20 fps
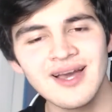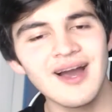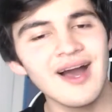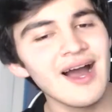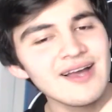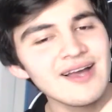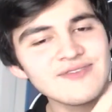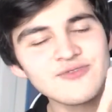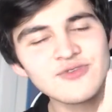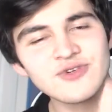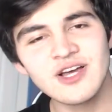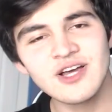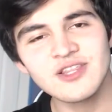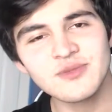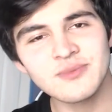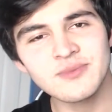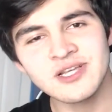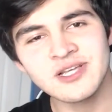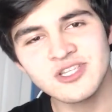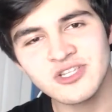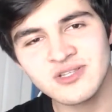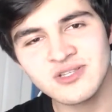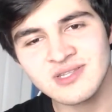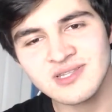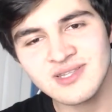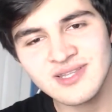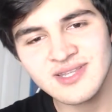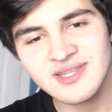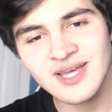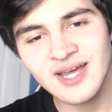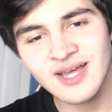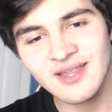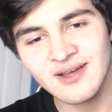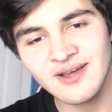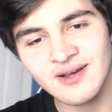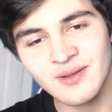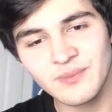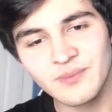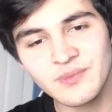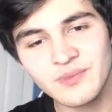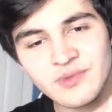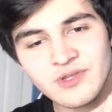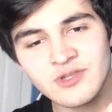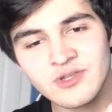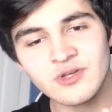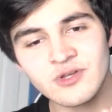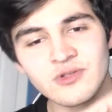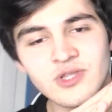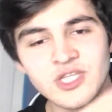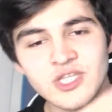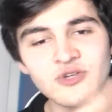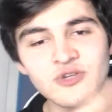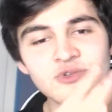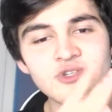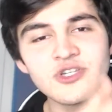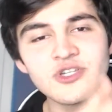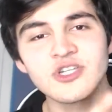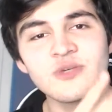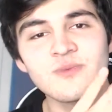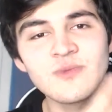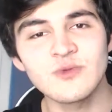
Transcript: I forgot to mention that the transition